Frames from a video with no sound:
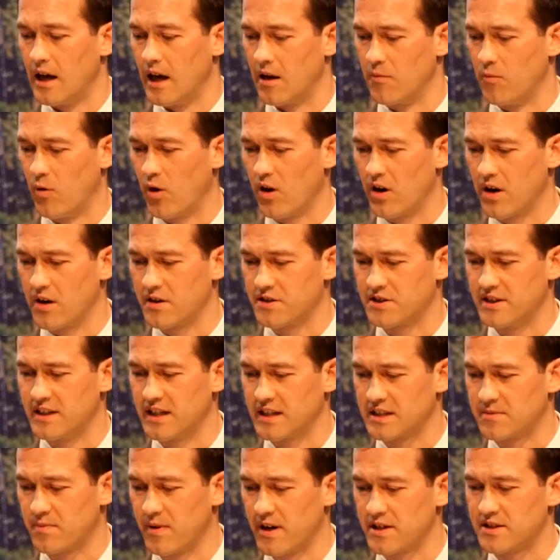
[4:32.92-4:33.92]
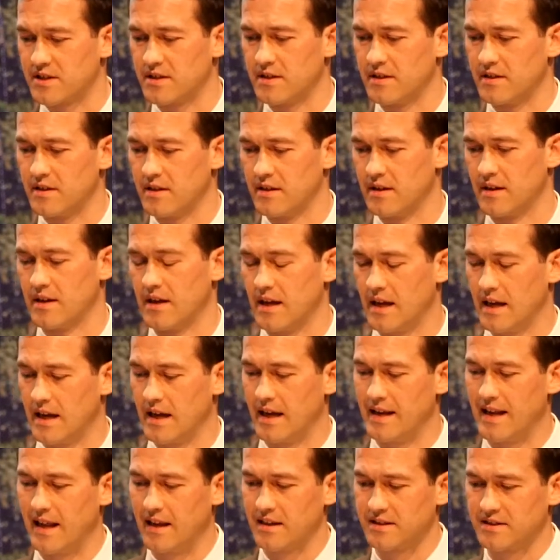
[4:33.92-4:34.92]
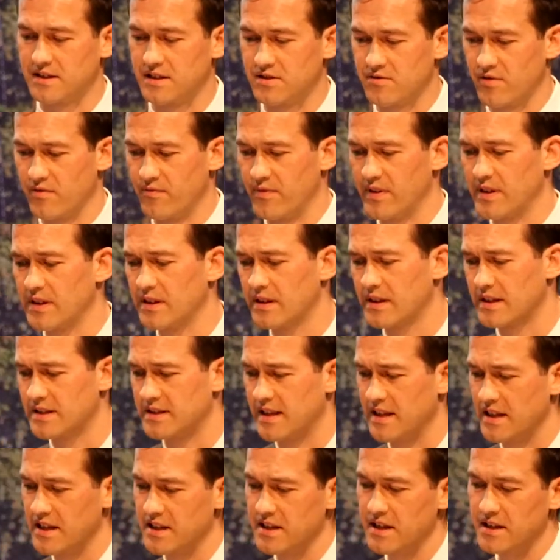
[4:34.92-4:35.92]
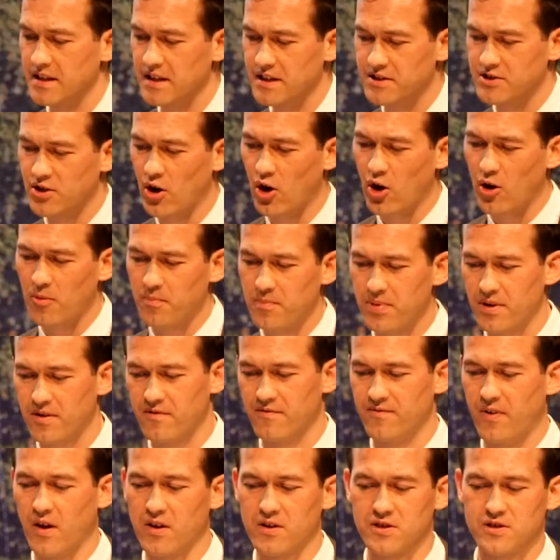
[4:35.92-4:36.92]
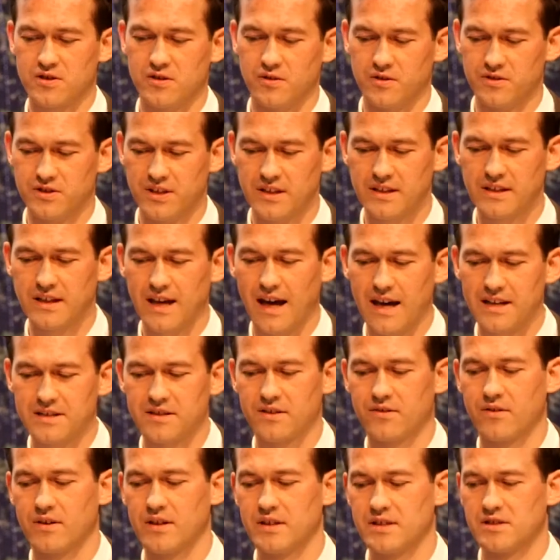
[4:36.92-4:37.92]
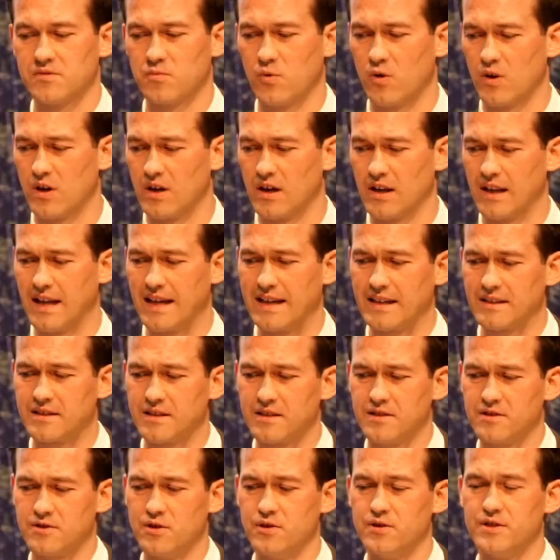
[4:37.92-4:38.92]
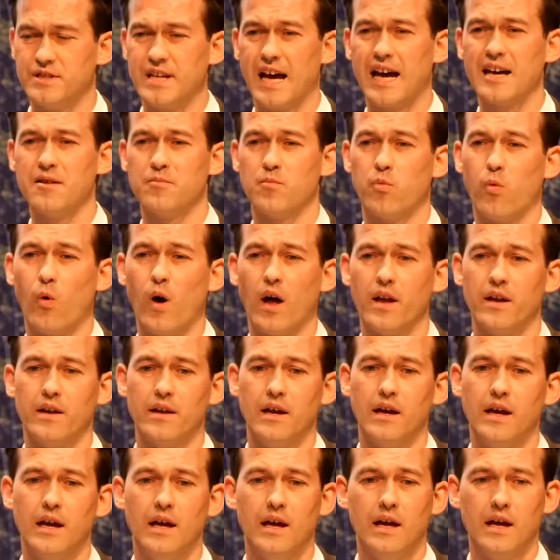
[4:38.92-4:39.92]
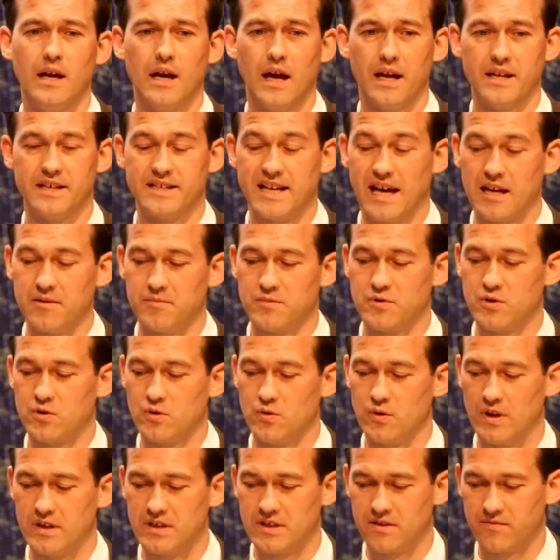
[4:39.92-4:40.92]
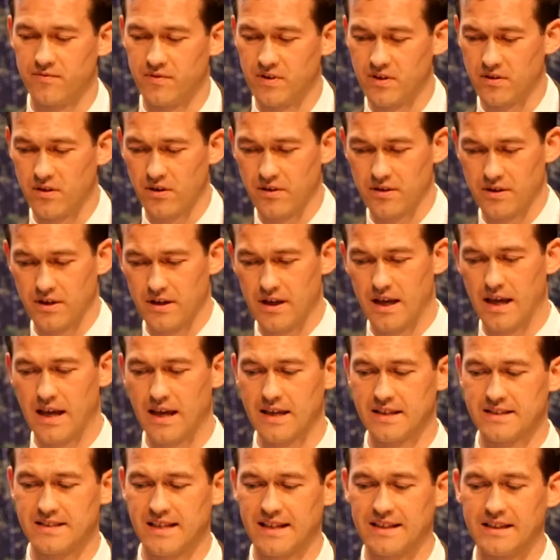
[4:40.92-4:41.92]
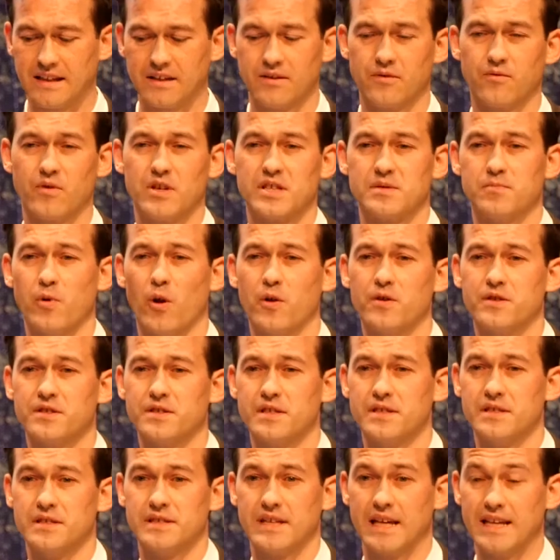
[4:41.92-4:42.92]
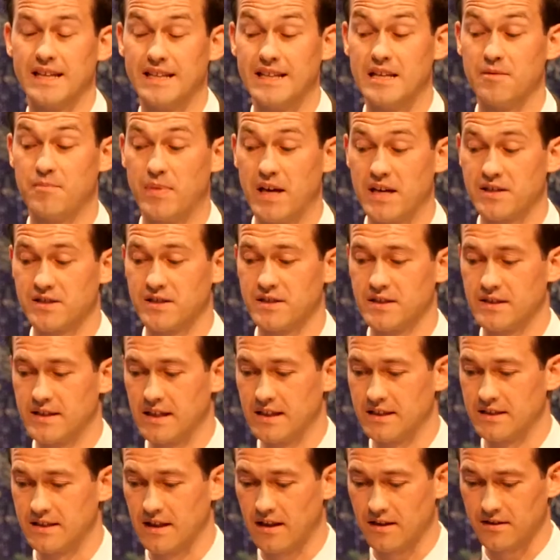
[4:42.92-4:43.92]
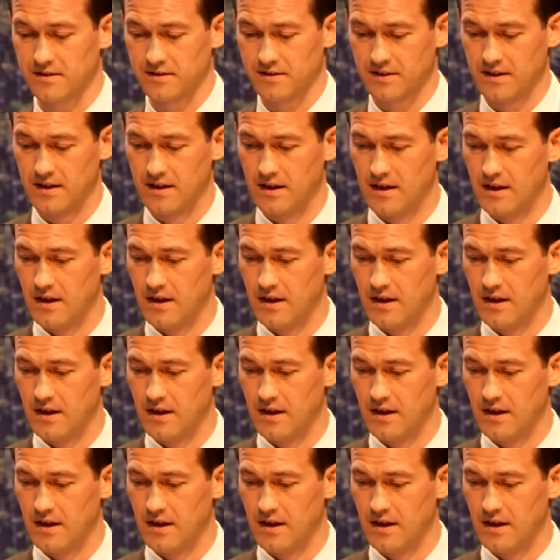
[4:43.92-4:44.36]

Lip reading: And what our gene expression analysis revealed is that the top functional gene categories were linked to type 1 and type 2 interferon signaling responses in the patient T cells.